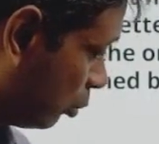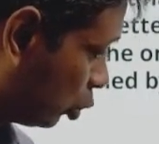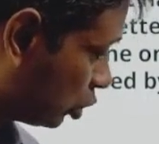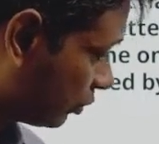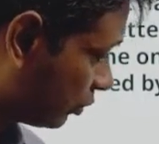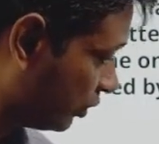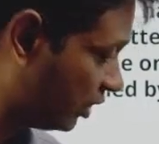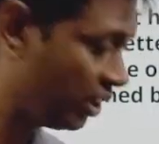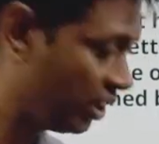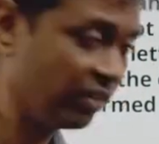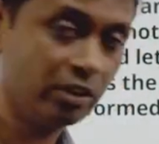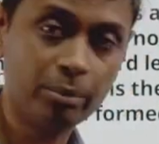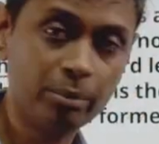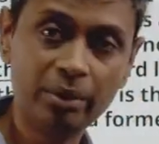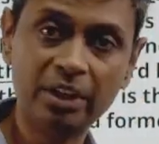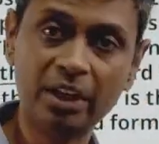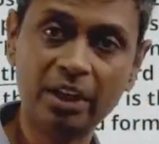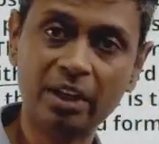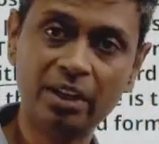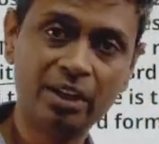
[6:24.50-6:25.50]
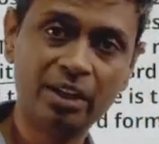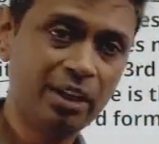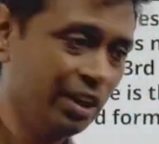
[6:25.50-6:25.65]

Both of these have to be there.